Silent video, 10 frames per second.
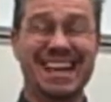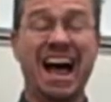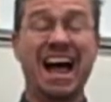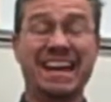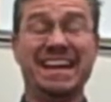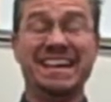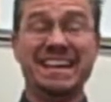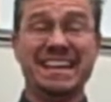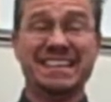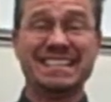Hi,
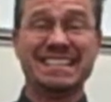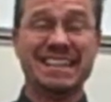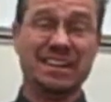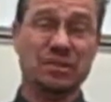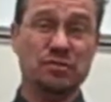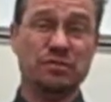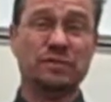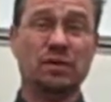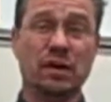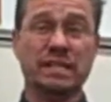this is Doug Hoover
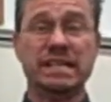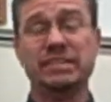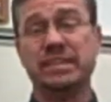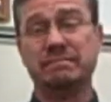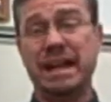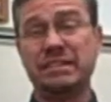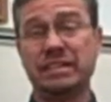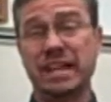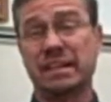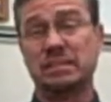for
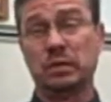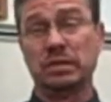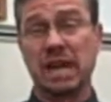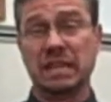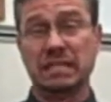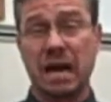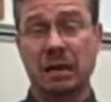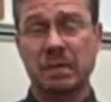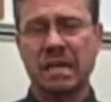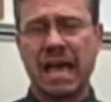
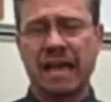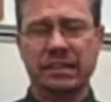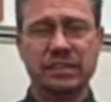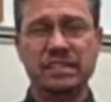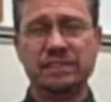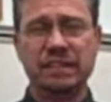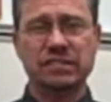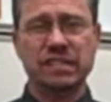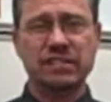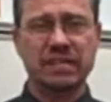TeachingMagicExpert.com, and I just
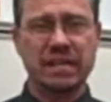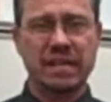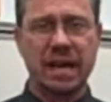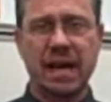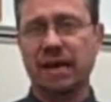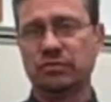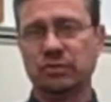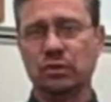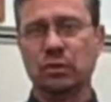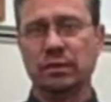finished teaching a
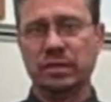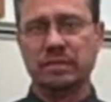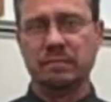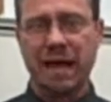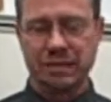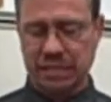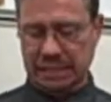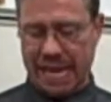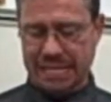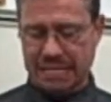after-school enrichment magic
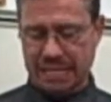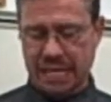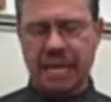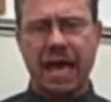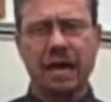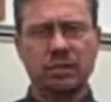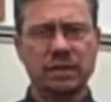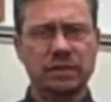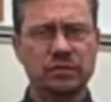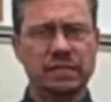class, and one
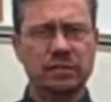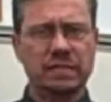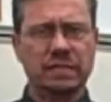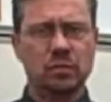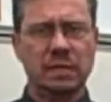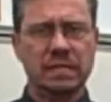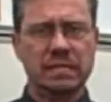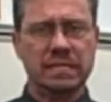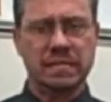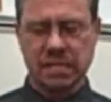of the tricks we did was
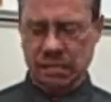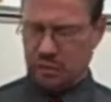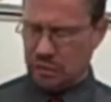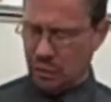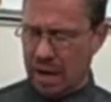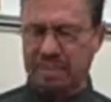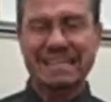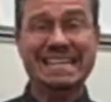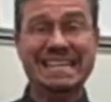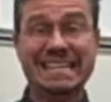the
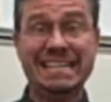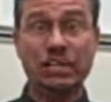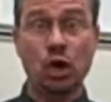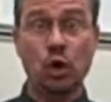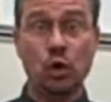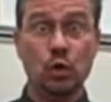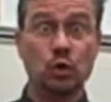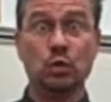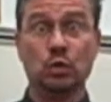Swamdini Knows,